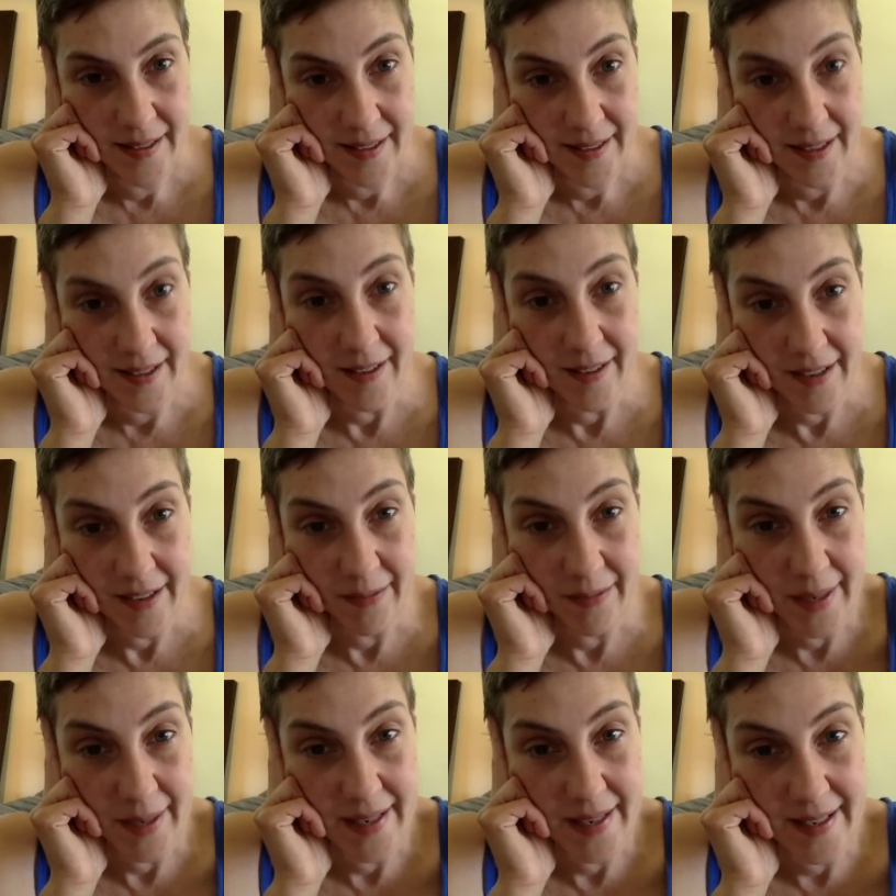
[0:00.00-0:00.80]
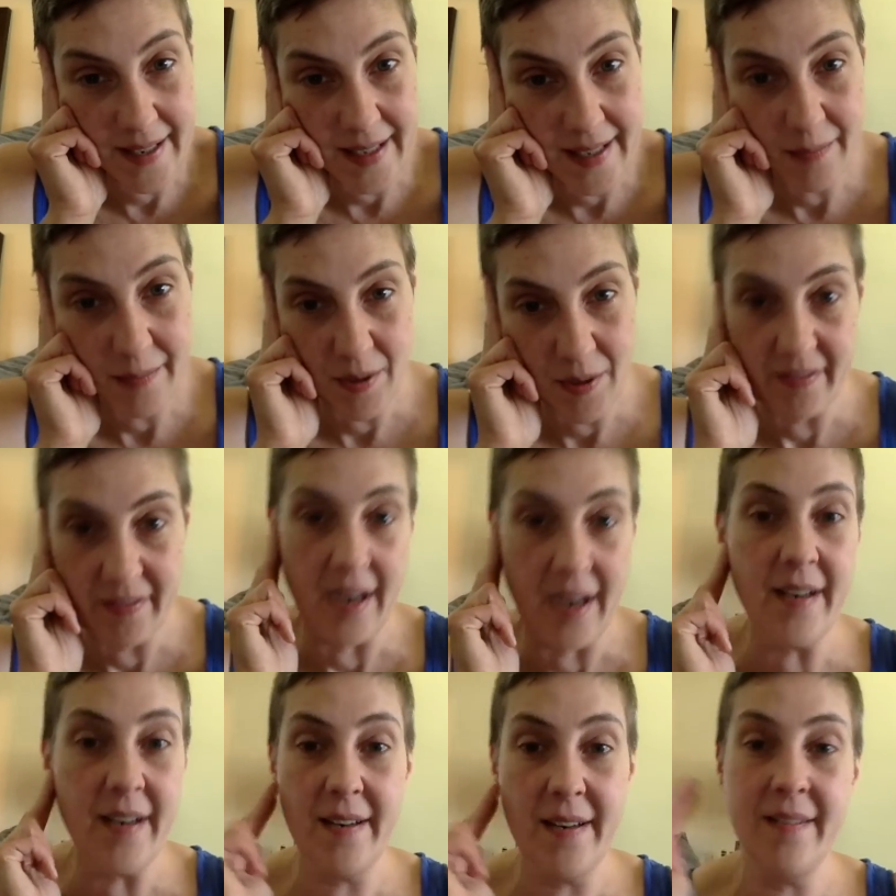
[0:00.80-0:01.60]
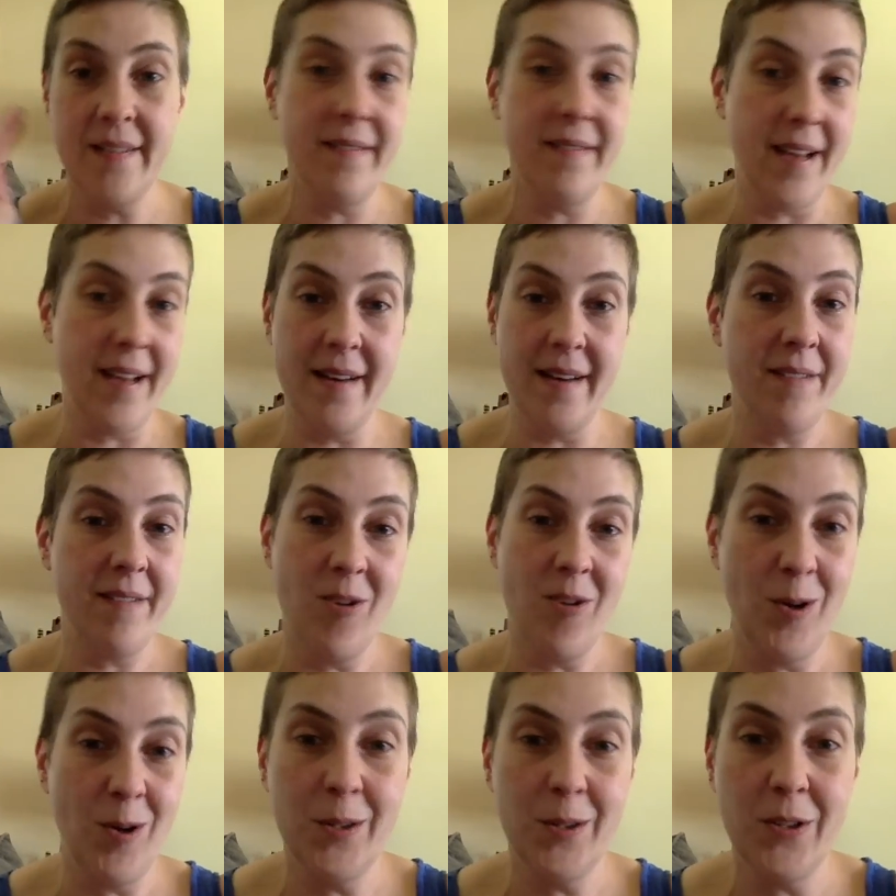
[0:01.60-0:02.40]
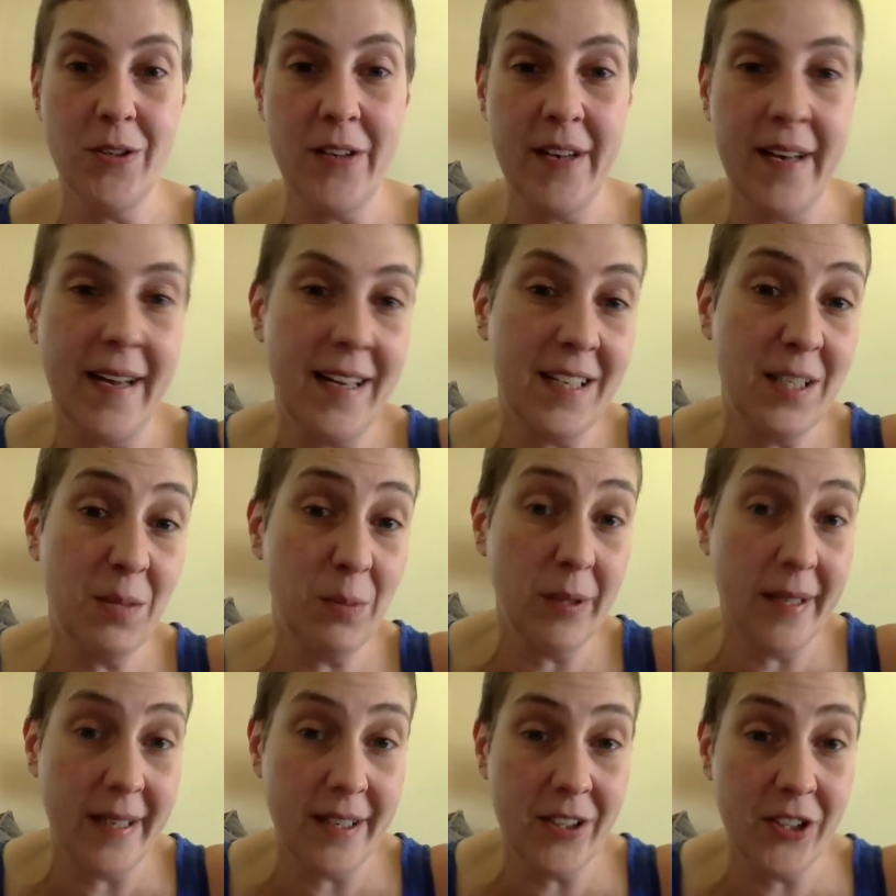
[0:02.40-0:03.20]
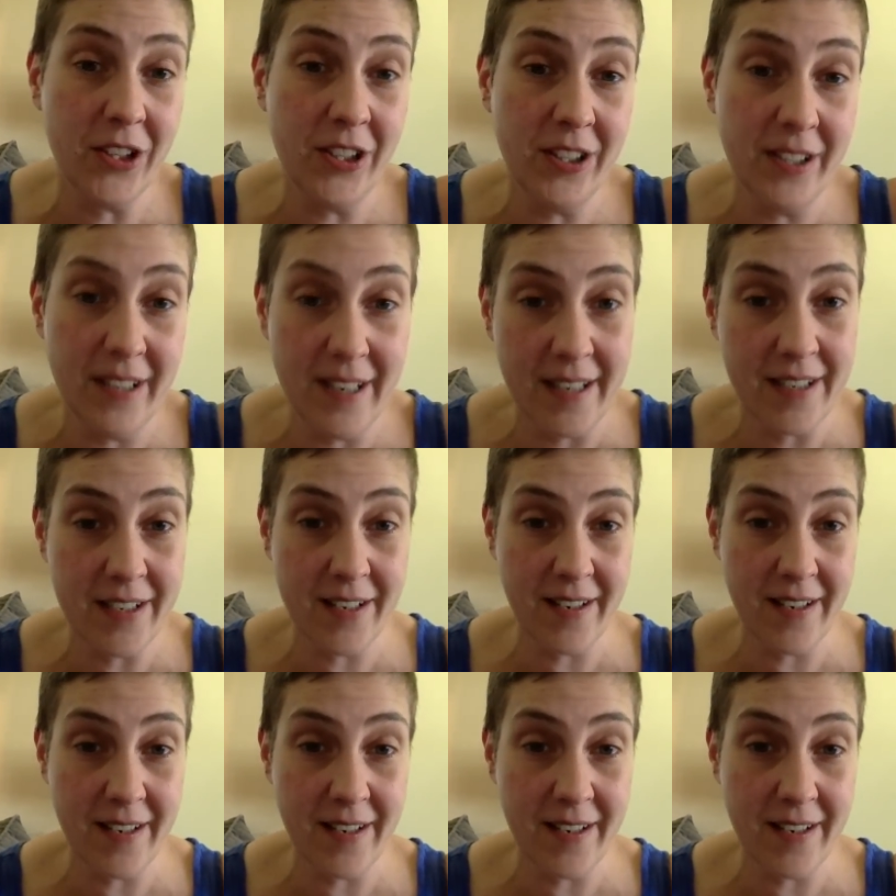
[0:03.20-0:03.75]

You know, never mind that it provided that alternate explanation as